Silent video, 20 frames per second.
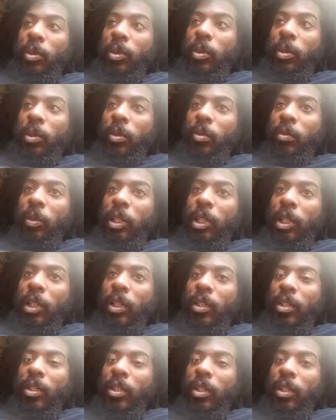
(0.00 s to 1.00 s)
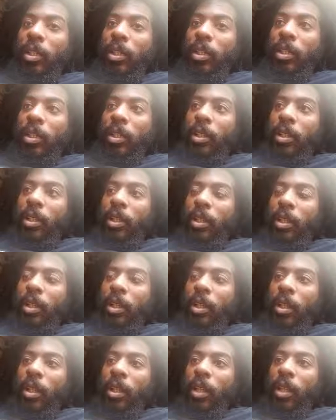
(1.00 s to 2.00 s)
a mansion
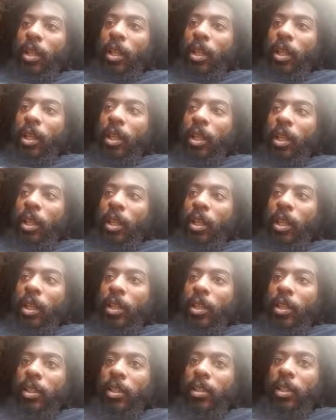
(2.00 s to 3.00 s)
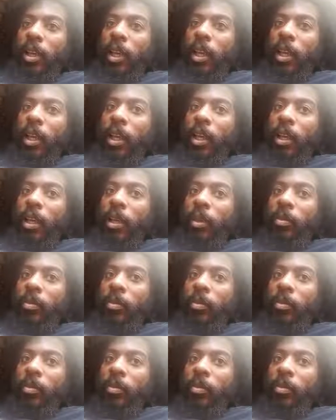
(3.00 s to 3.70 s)
in a time